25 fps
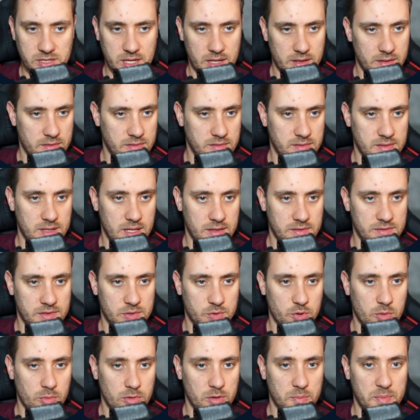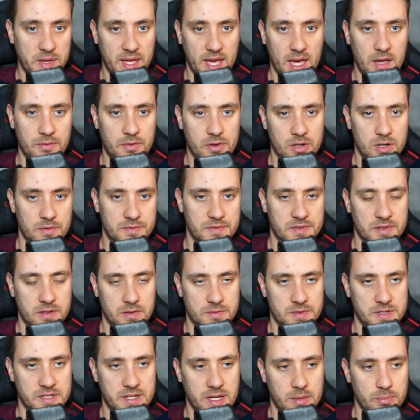That's, that's the normal behavior of
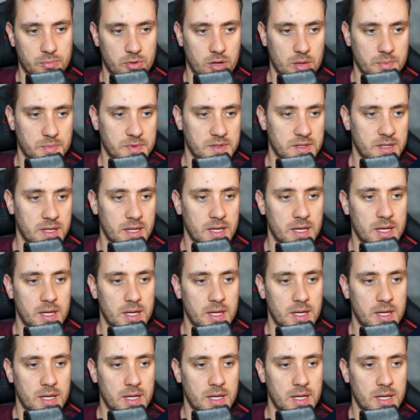server-side props.